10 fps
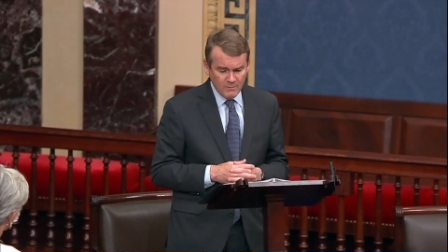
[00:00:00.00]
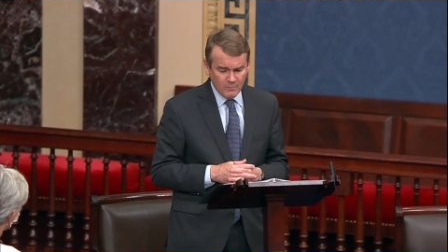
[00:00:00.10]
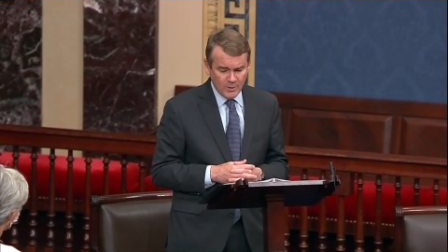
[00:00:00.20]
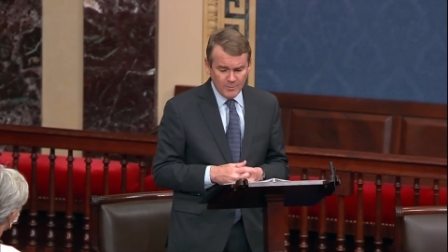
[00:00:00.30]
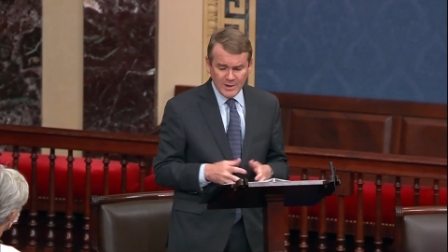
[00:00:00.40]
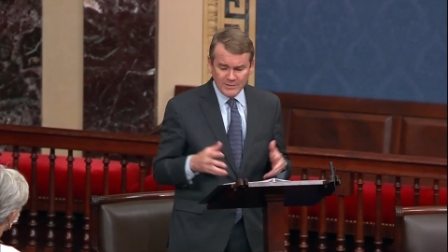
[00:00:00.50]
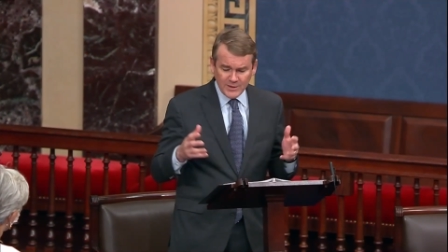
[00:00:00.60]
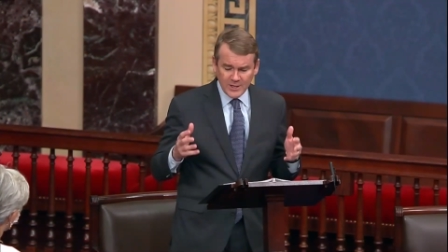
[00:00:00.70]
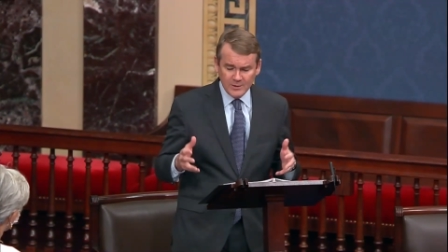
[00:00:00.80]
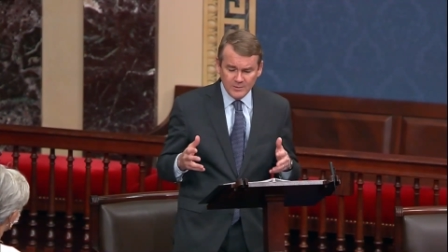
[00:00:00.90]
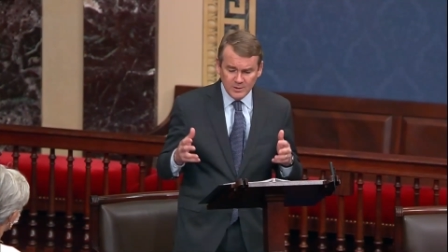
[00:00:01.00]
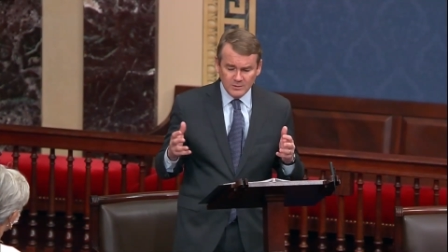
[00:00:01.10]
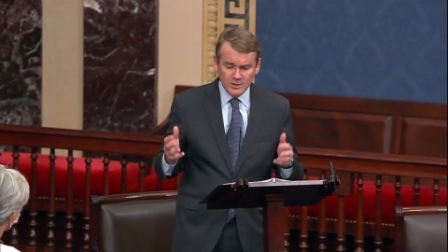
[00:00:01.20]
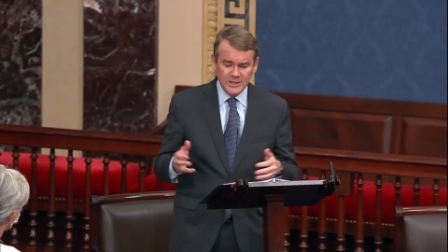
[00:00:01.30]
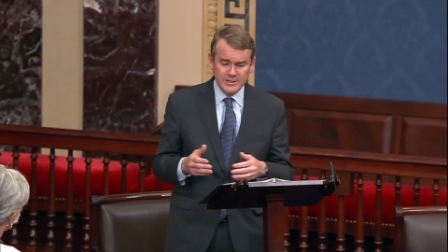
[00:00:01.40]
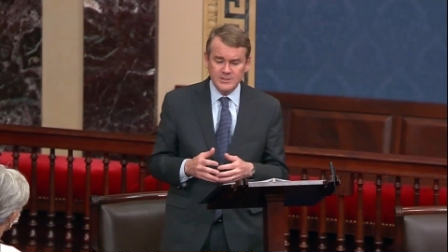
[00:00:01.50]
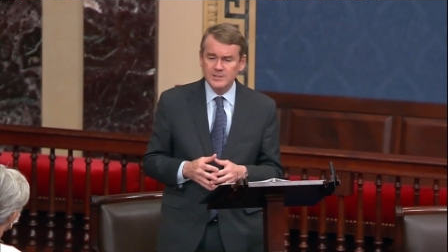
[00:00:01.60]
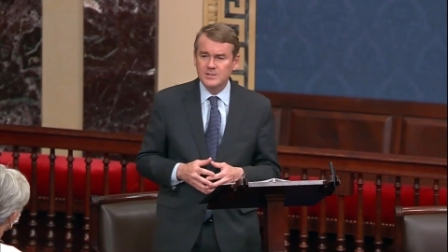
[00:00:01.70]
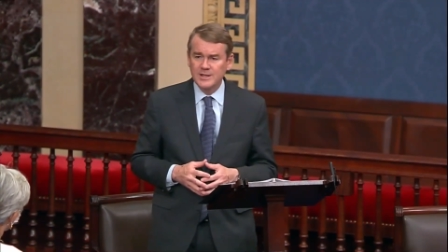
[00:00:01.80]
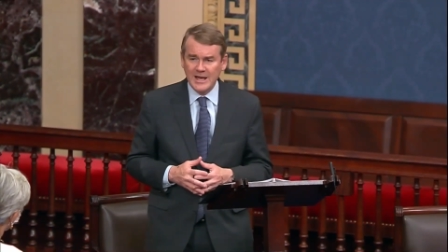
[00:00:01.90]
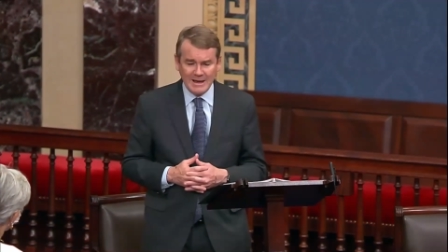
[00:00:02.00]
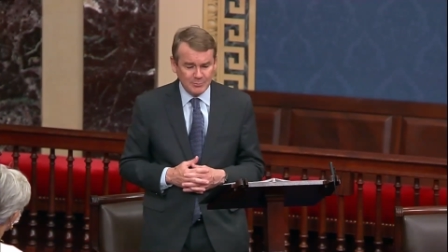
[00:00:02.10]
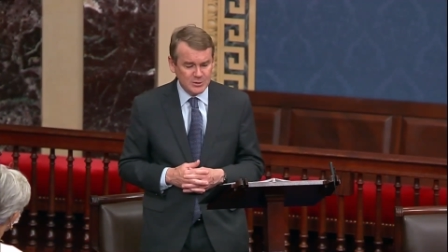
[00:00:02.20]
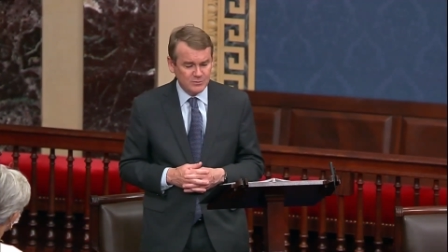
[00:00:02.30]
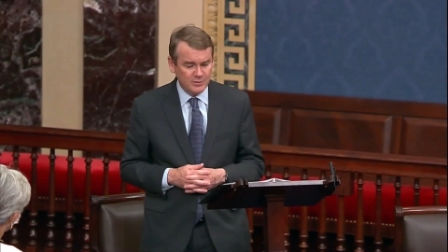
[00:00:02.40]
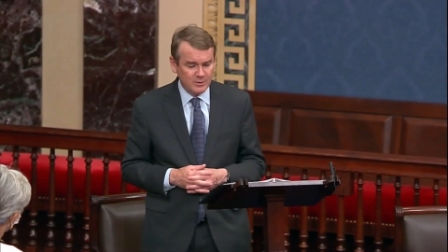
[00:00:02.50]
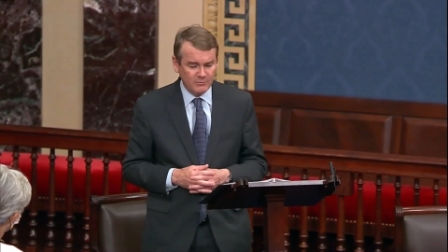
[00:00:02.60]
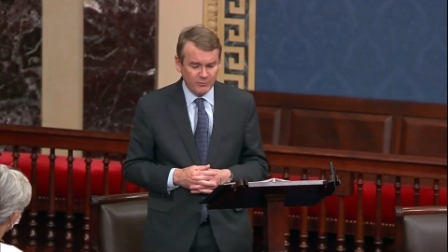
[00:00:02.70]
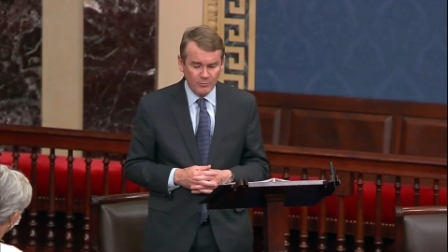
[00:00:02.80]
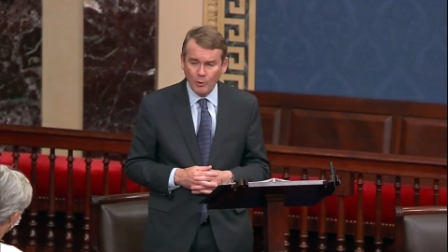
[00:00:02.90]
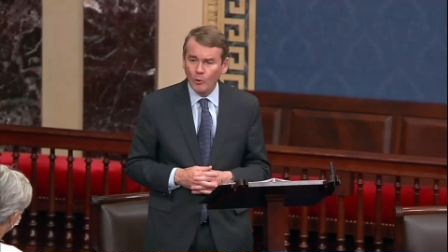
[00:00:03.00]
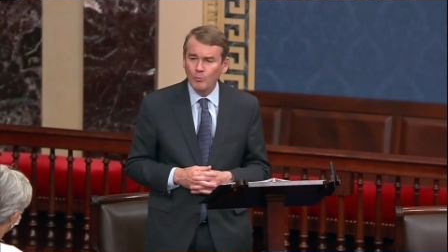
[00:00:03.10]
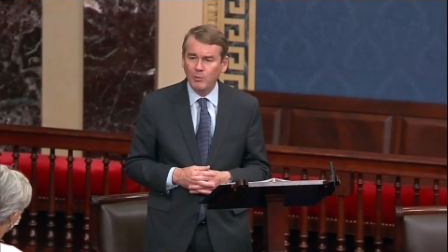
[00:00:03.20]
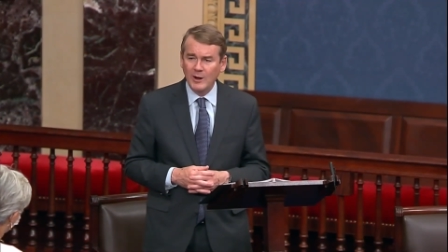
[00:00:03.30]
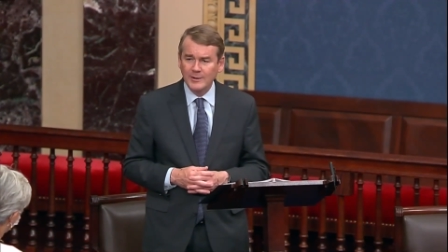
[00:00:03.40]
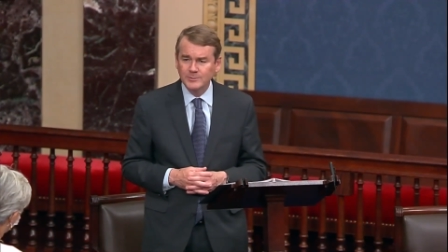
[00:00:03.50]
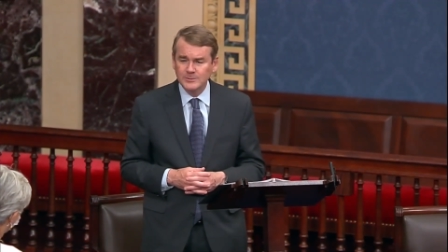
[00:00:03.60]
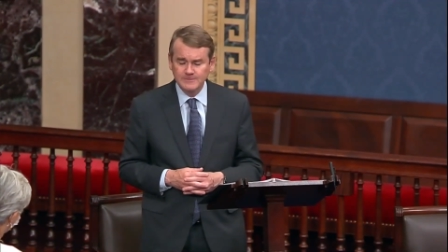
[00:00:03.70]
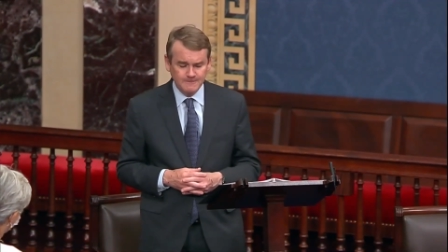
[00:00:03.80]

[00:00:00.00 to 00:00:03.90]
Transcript: where methane leaks into the atmosphere from old pipes,